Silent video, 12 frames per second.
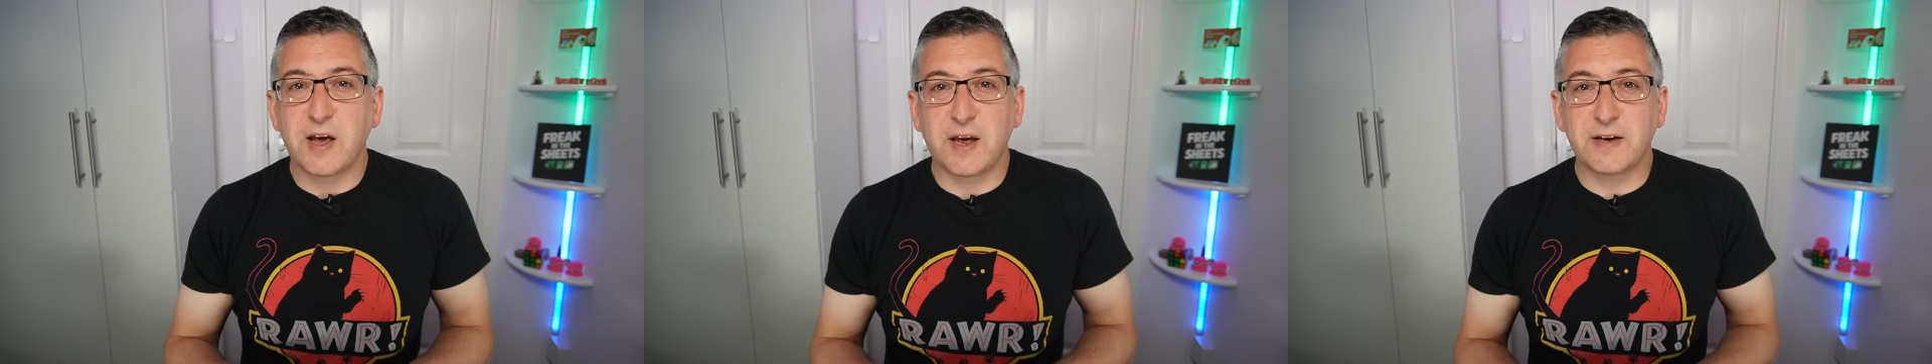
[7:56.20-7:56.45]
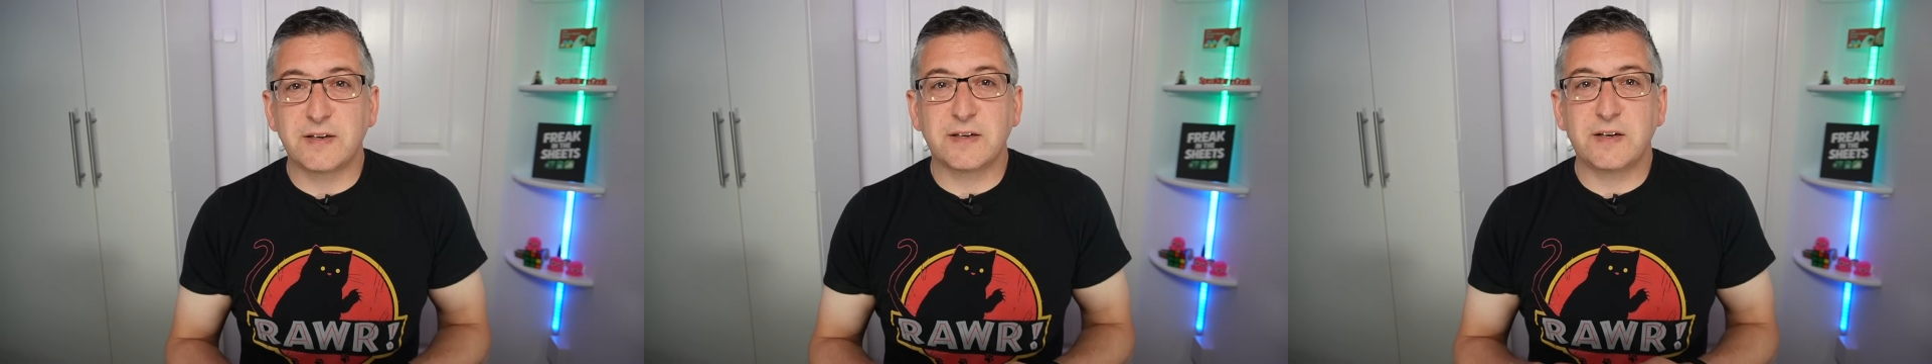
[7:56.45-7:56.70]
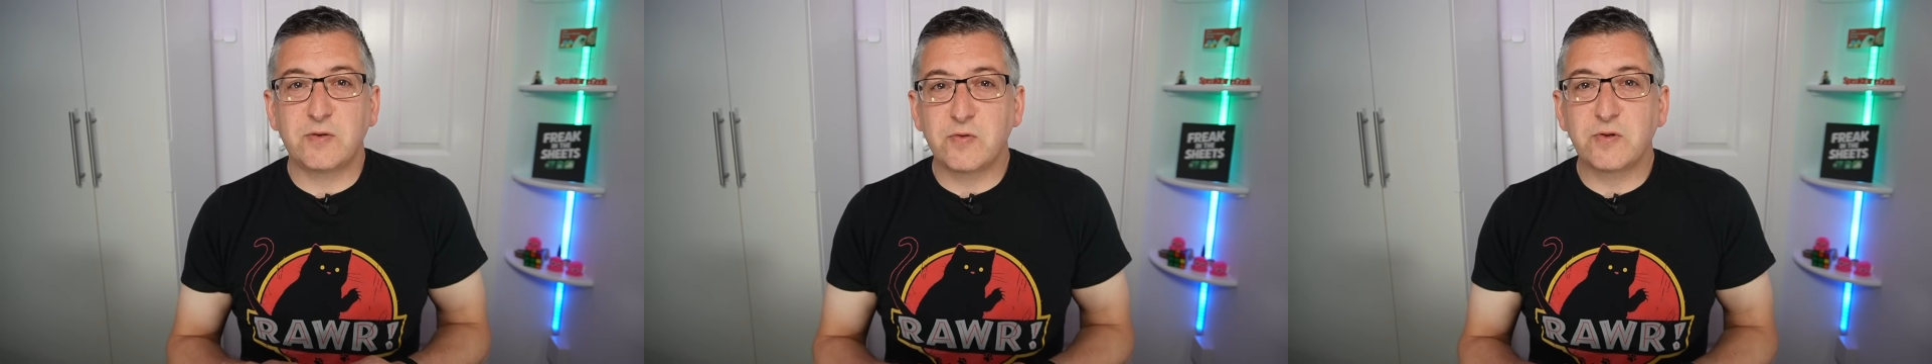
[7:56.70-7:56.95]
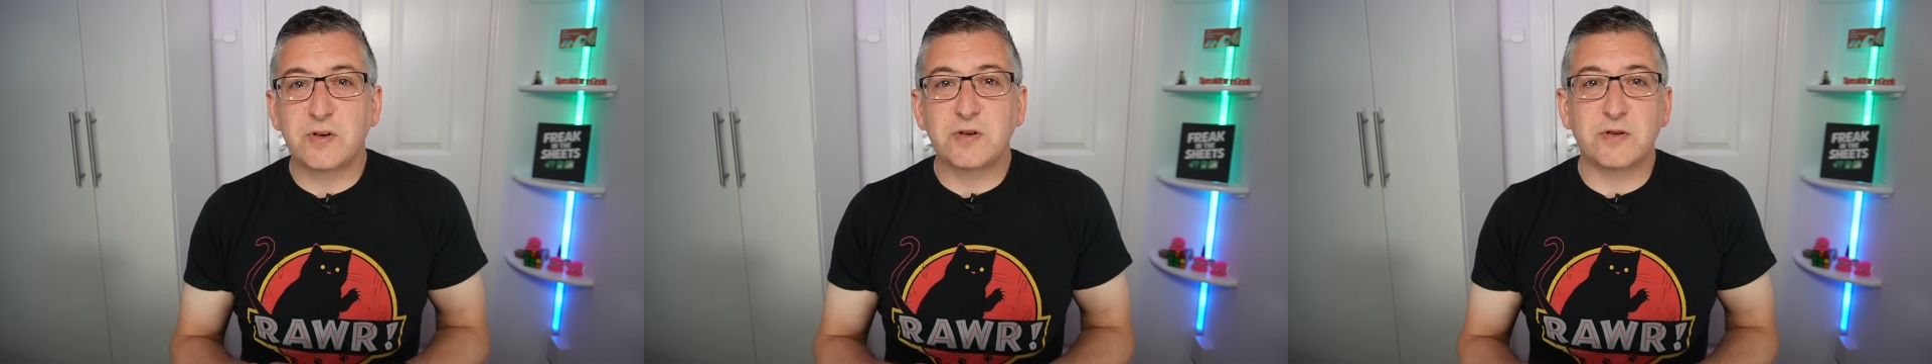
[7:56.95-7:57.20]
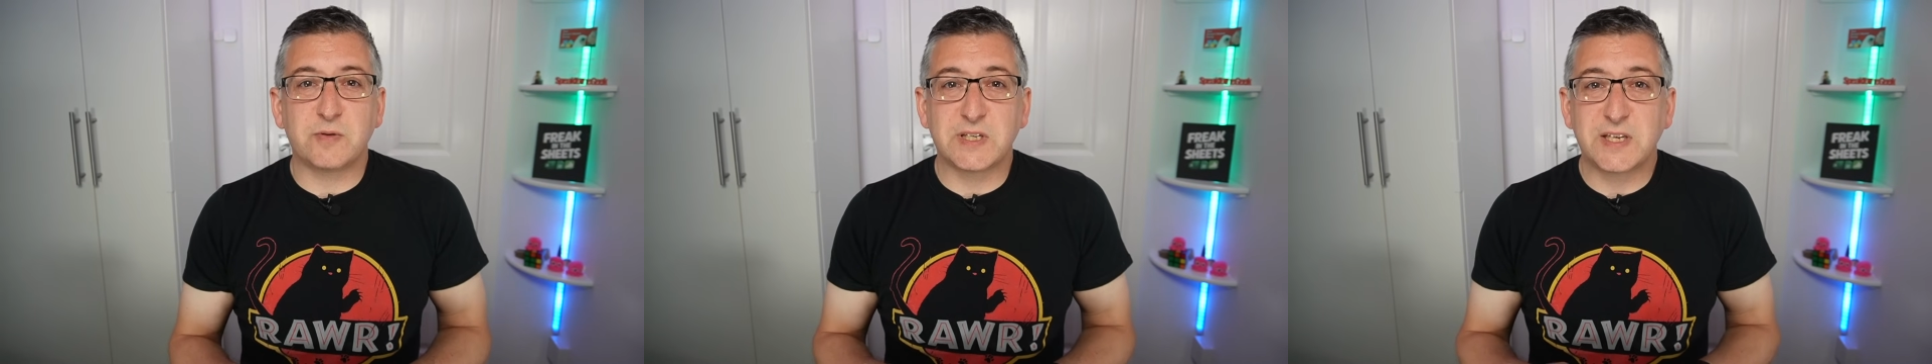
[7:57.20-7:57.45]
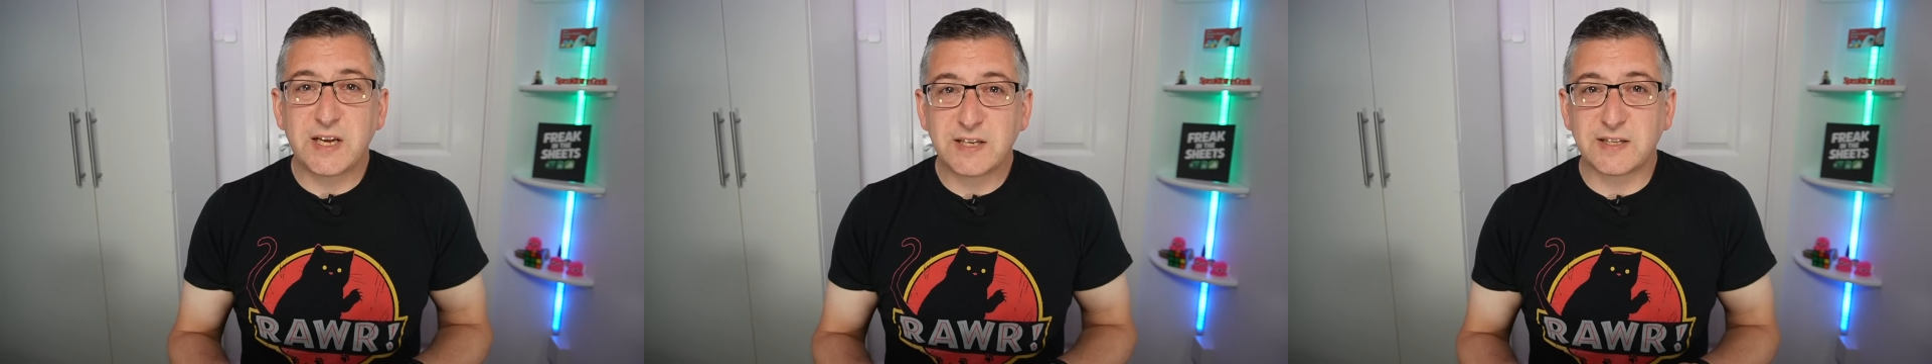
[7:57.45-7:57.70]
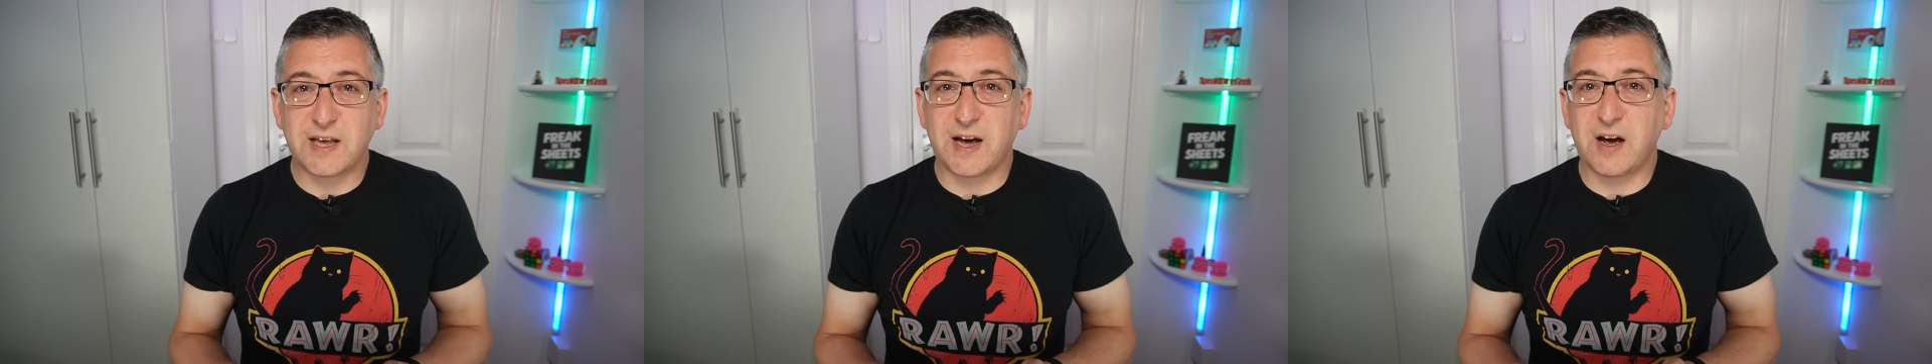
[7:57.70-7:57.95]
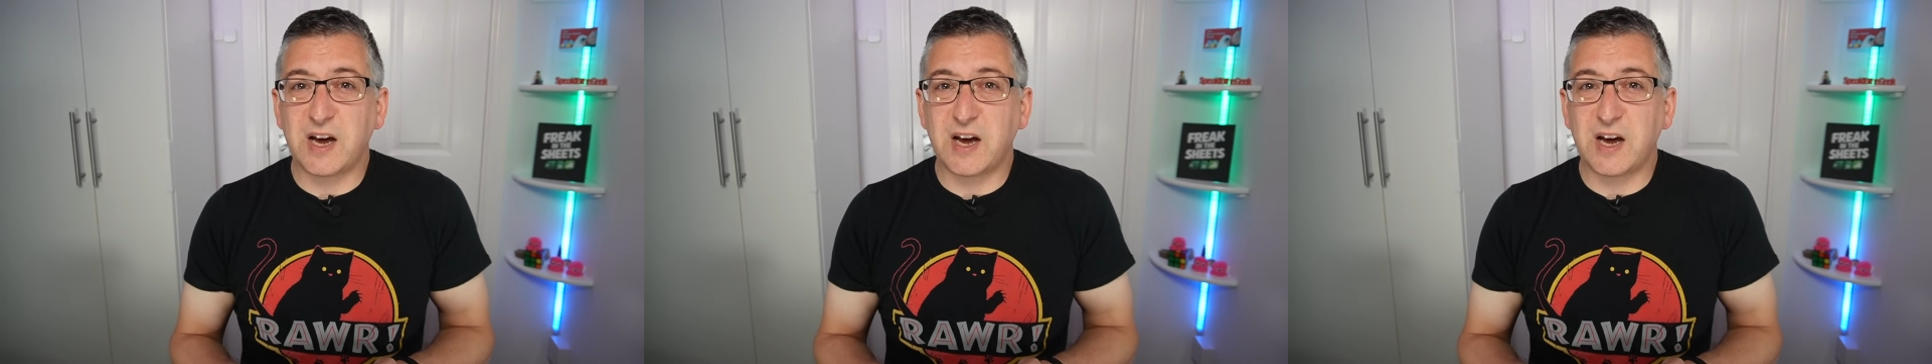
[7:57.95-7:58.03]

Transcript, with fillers: And in order to assess that,